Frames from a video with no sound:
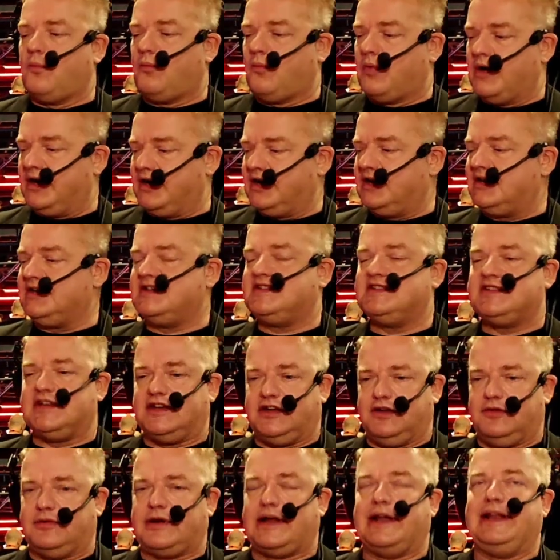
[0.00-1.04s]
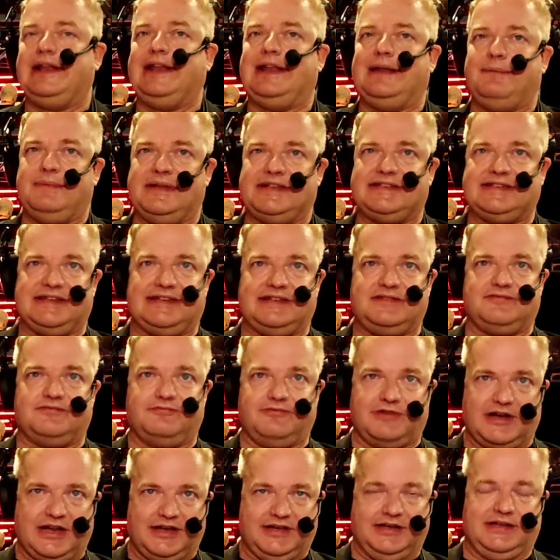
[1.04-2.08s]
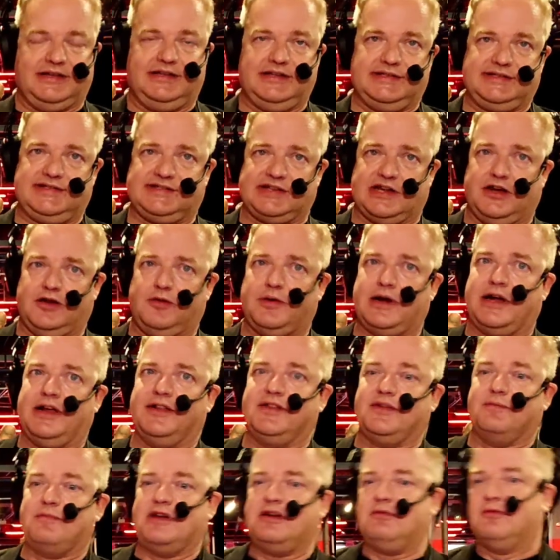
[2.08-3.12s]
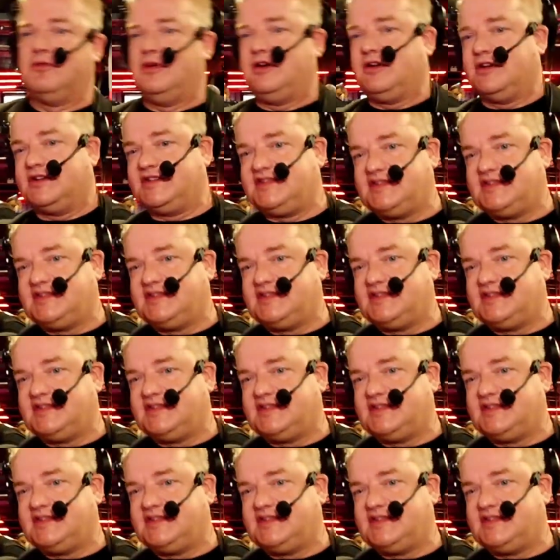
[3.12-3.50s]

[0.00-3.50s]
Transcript: a We're going to do a limited run. So at the moment, we've got a